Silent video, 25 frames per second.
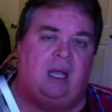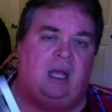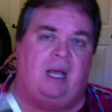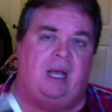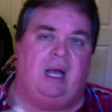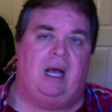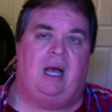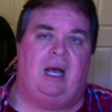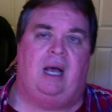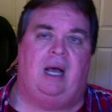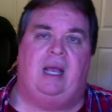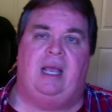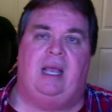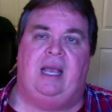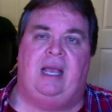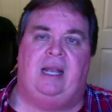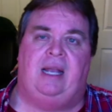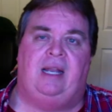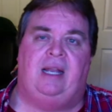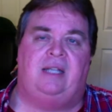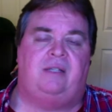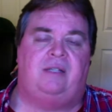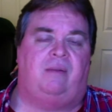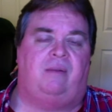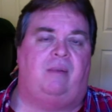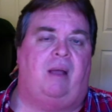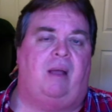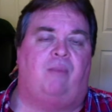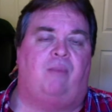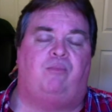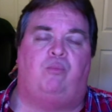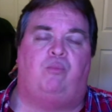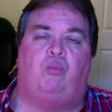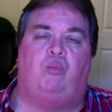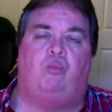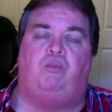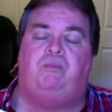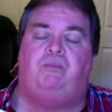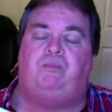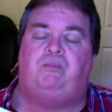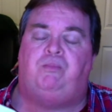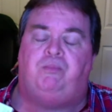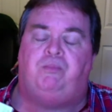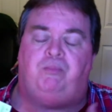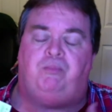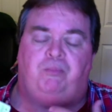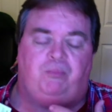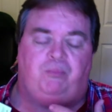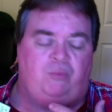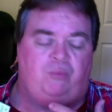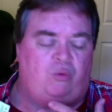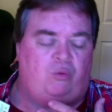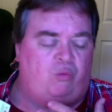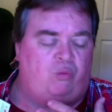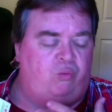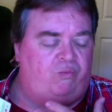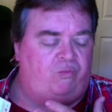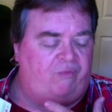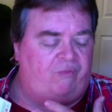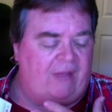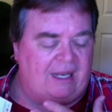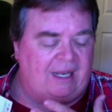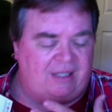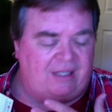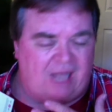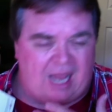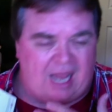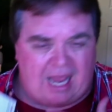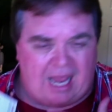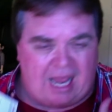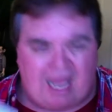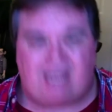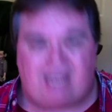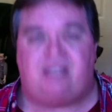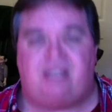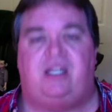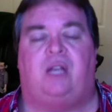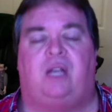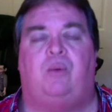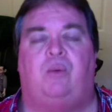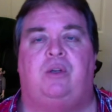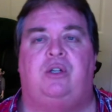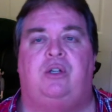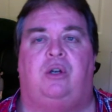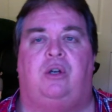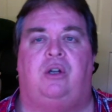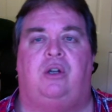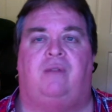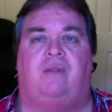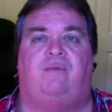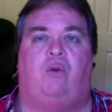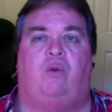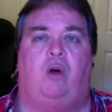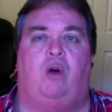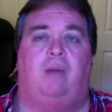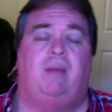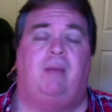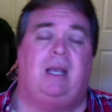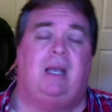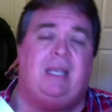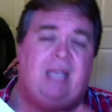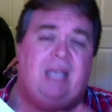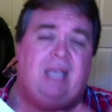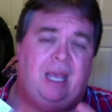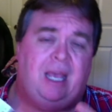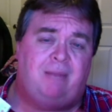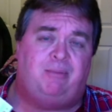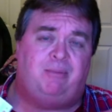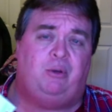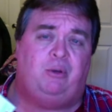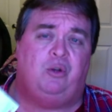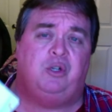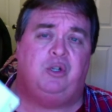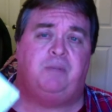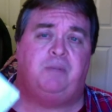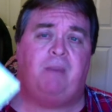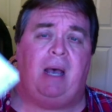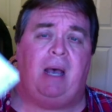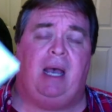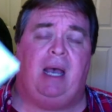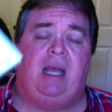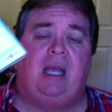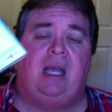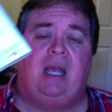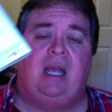uh, and it's a fantastic return to form, again produced by